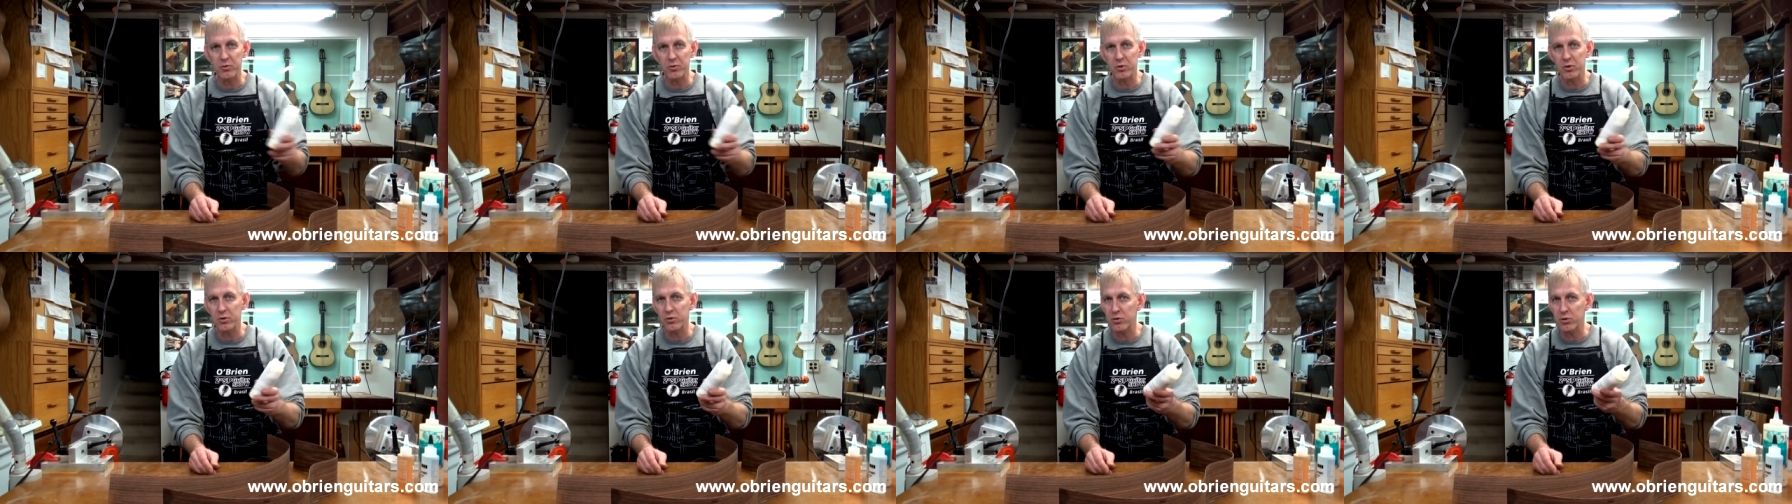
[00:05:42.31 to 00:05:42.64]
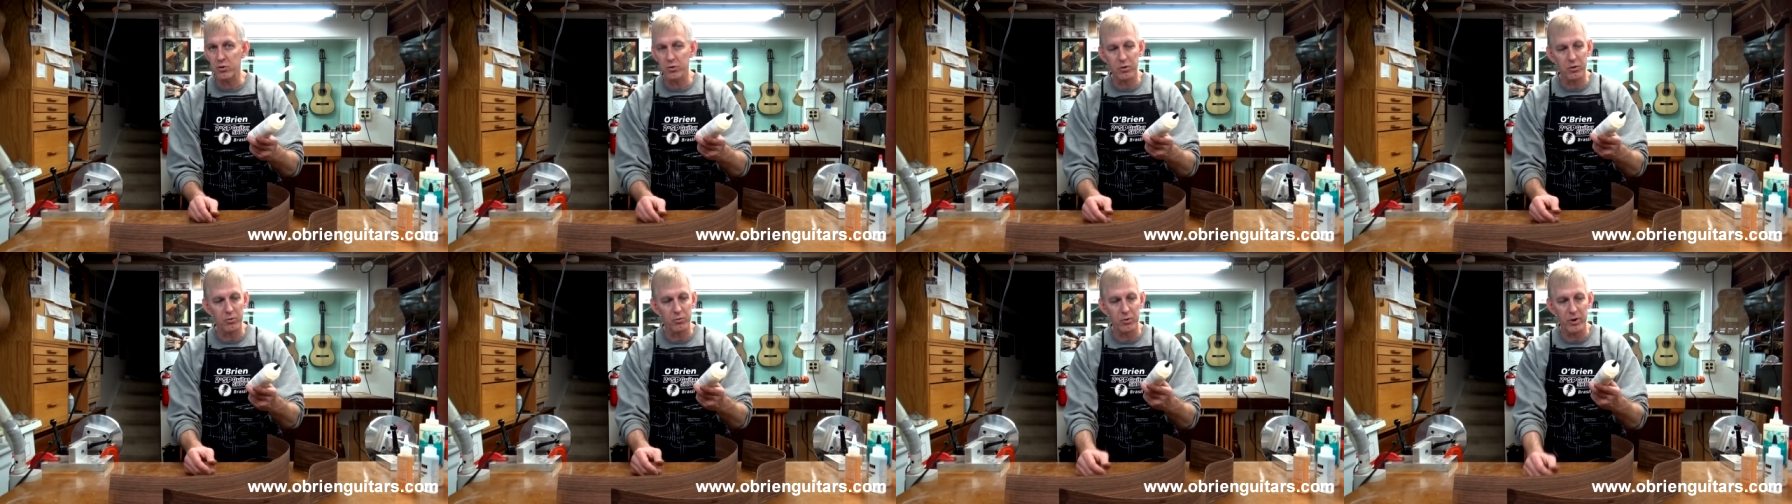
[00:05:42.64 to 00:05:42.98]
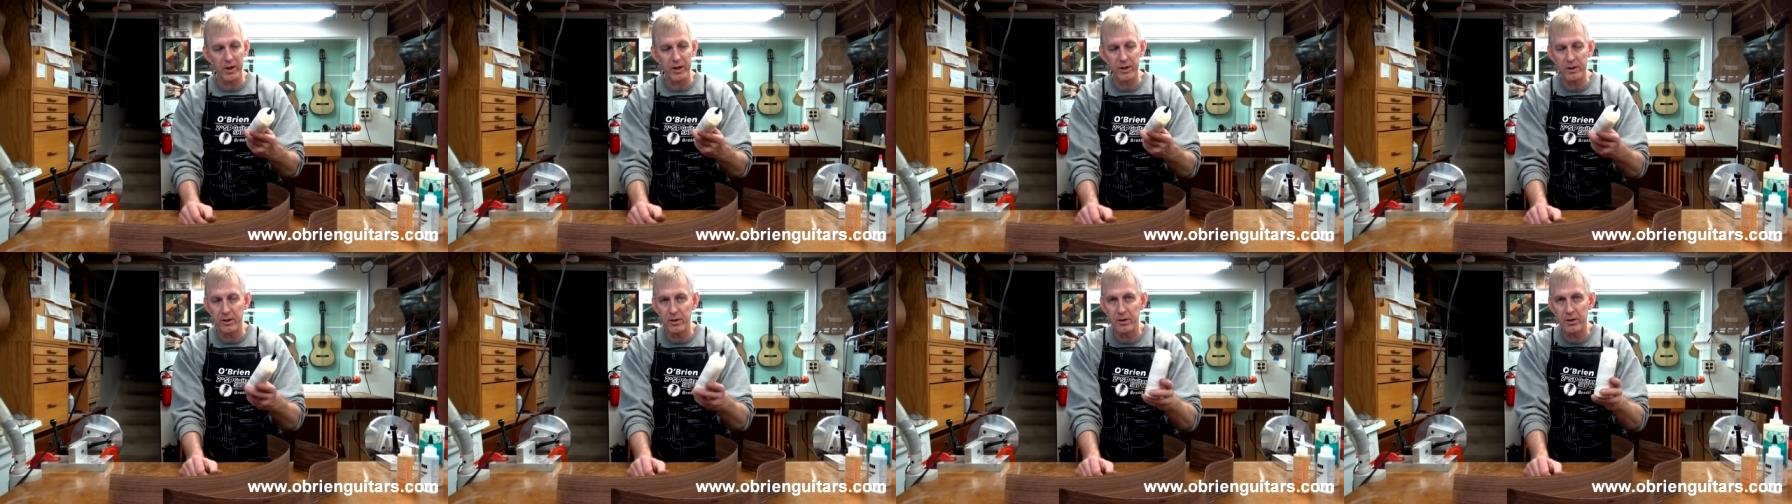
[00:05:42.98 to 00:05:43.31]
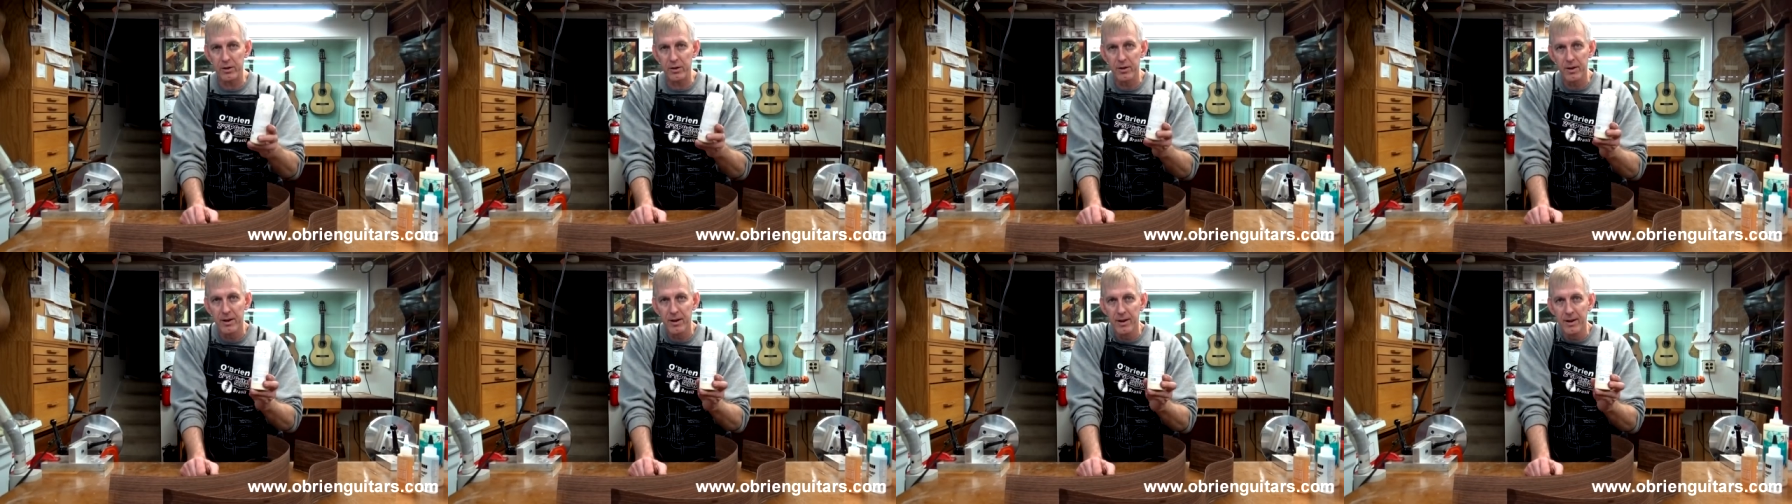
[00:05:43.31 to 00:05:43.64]
just using
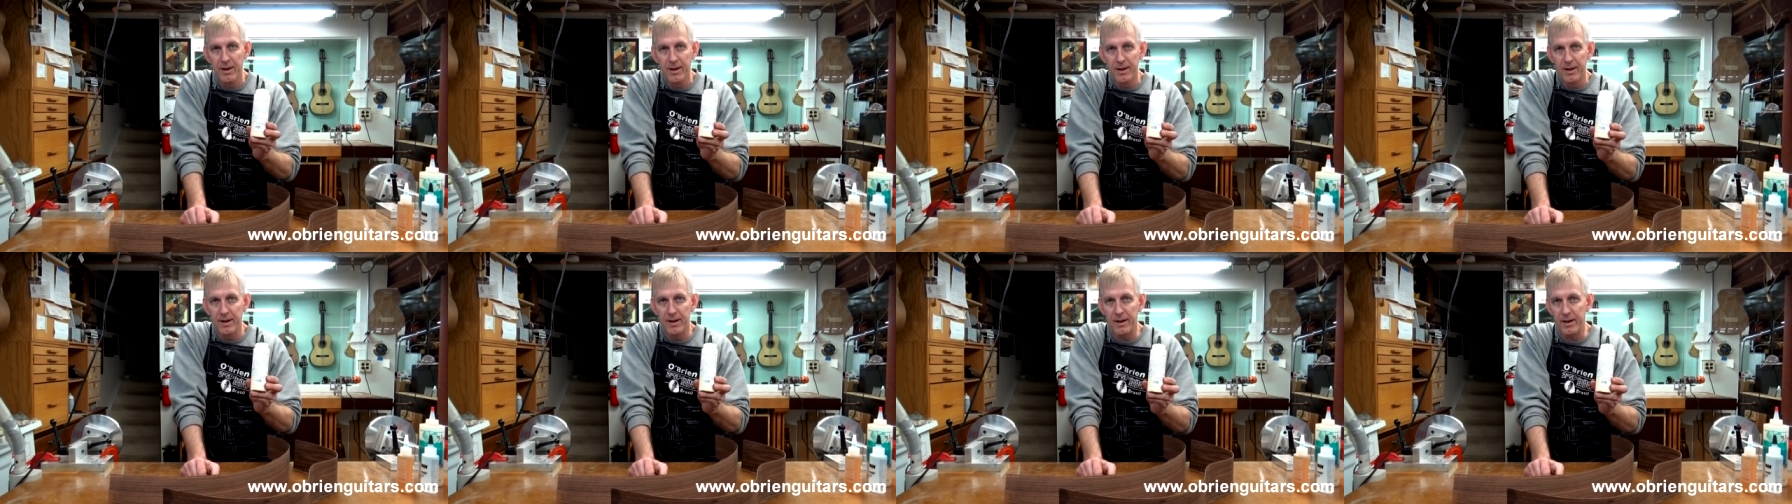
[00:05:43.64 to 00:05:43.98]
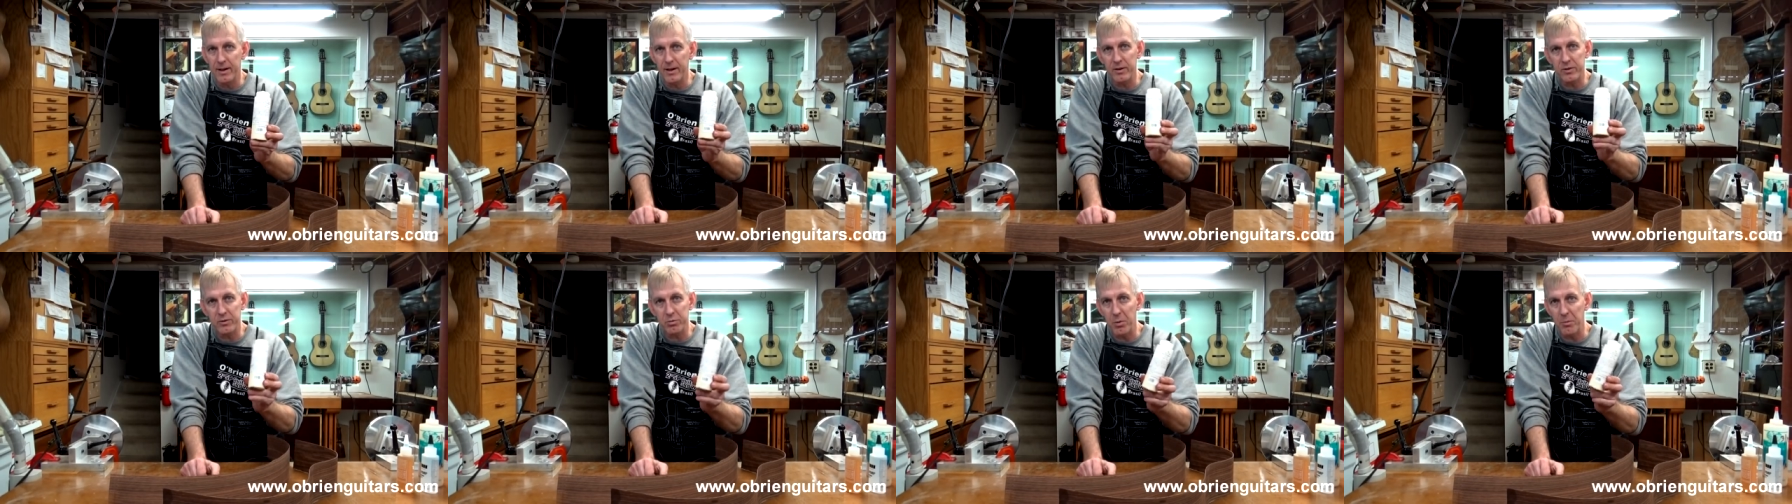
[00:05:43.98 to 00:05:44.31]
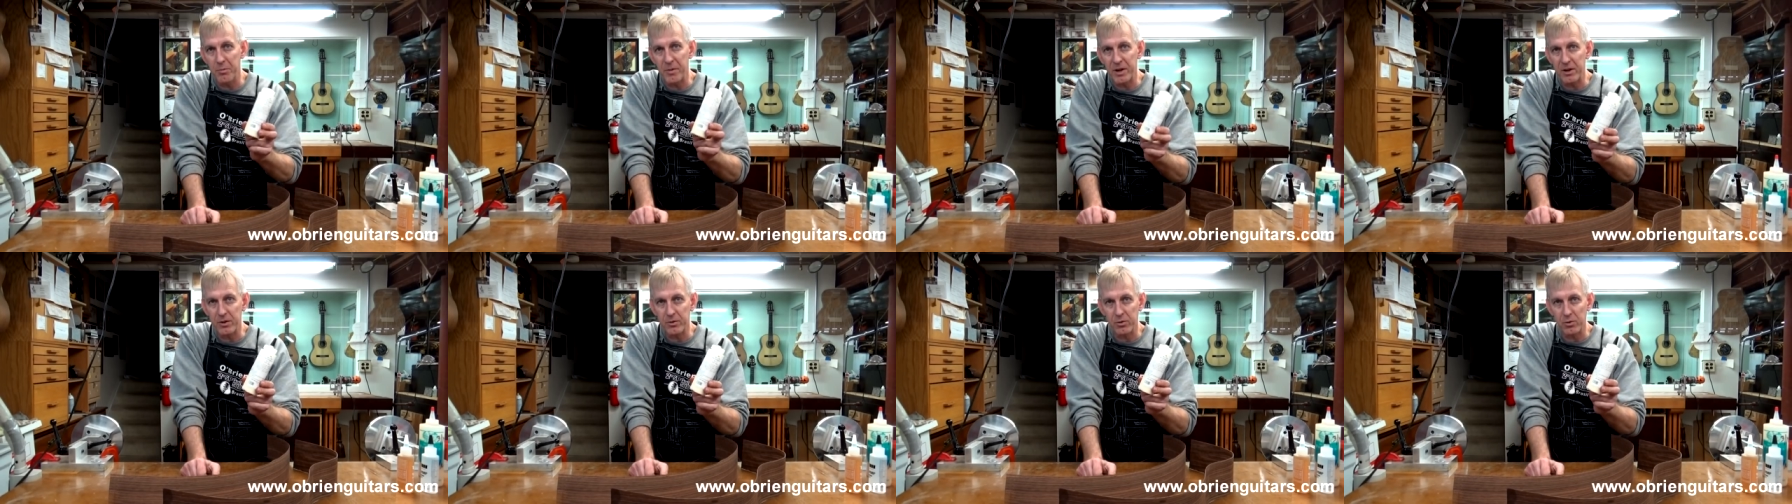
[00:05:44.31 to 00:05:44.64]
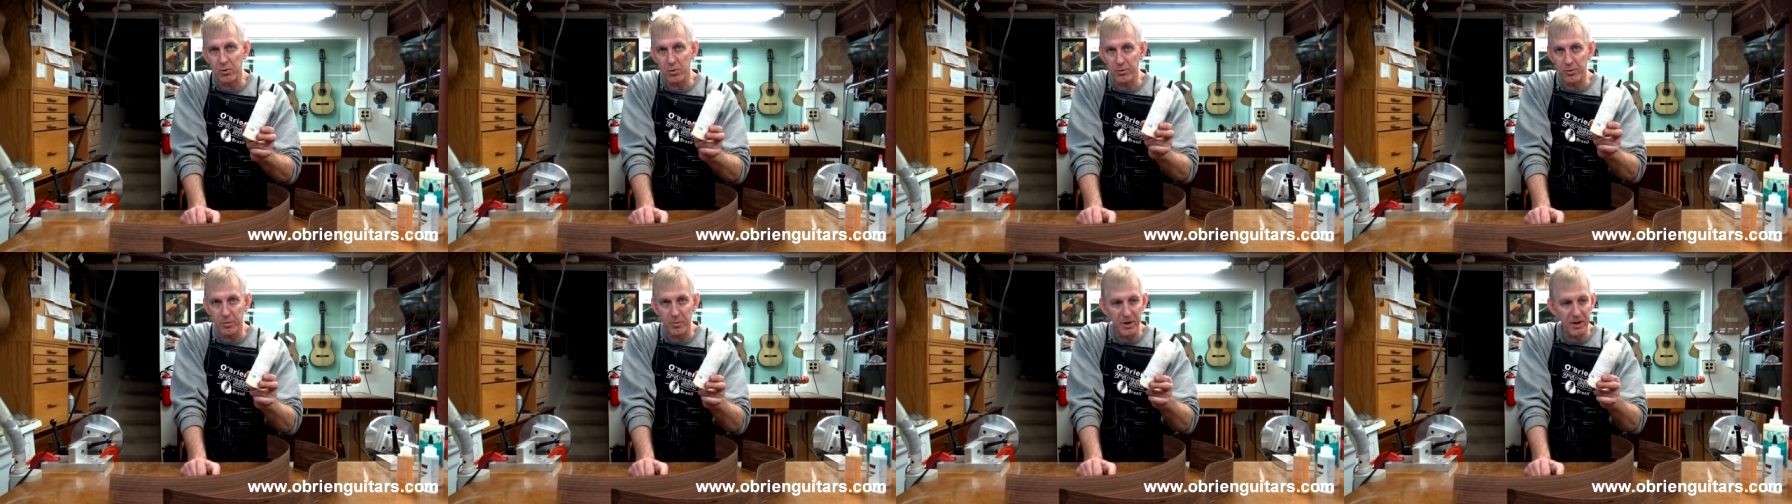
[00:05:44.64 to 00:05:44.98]
regular uh, instrument maker's
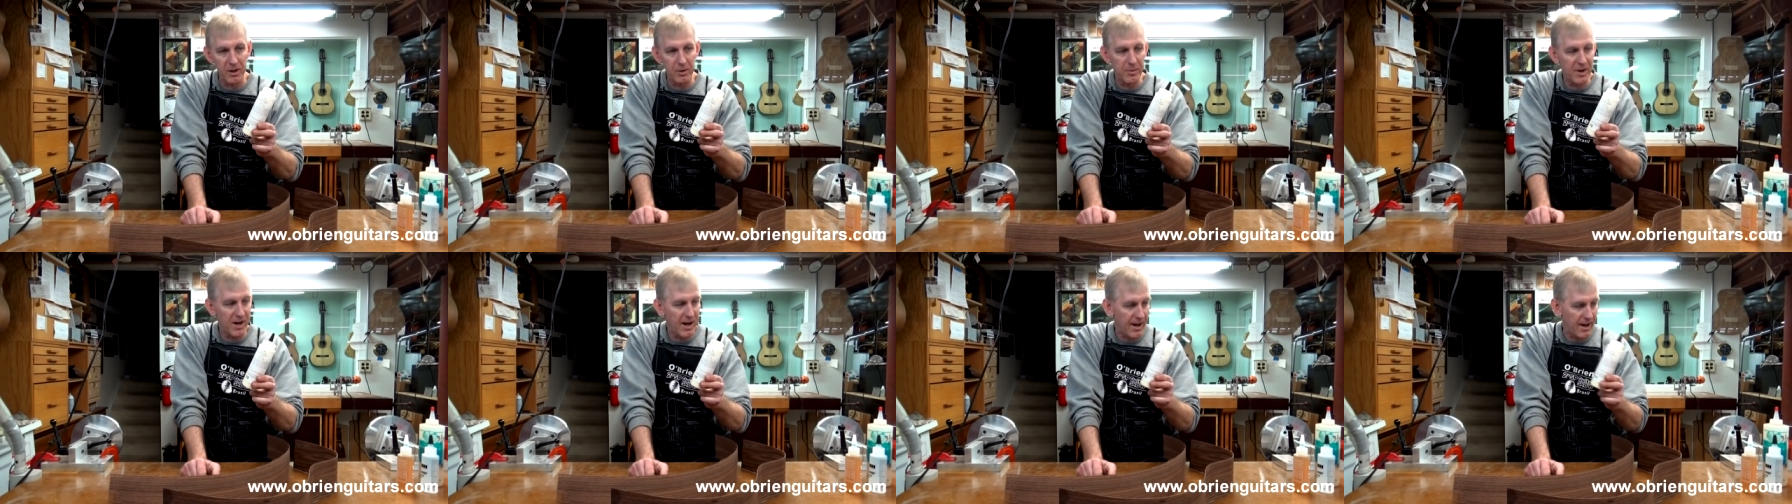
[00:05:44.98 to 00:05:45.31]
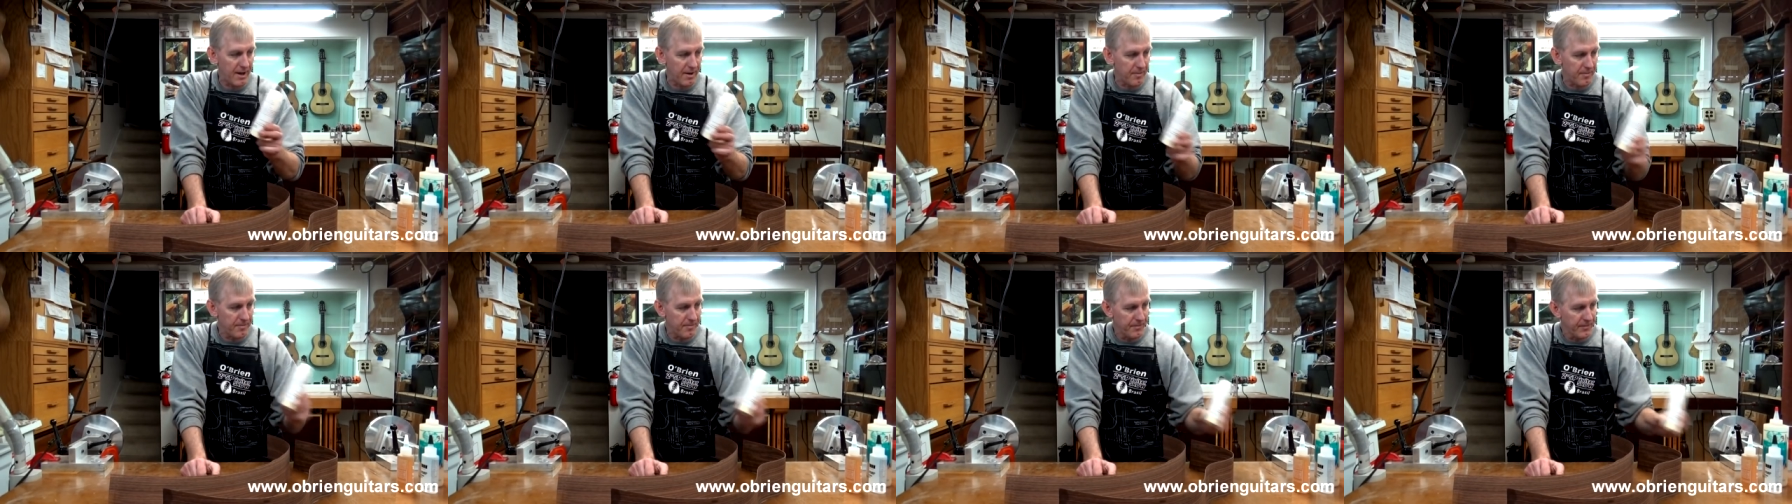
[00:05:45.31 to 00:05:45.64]
glue from LMI.